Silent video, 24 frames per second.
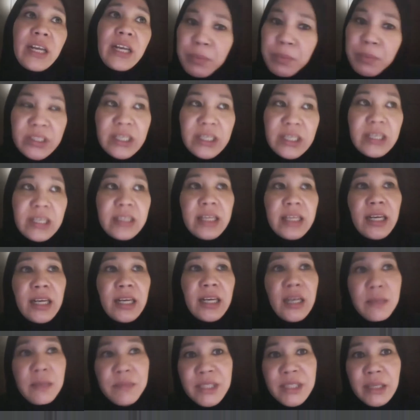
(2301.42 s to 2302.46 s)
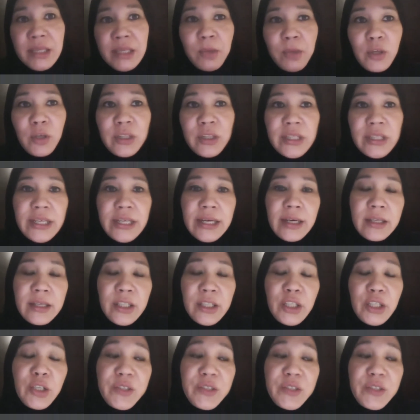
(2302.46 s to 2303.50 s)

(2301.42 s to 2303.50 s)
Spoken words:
are posting that comes up on their news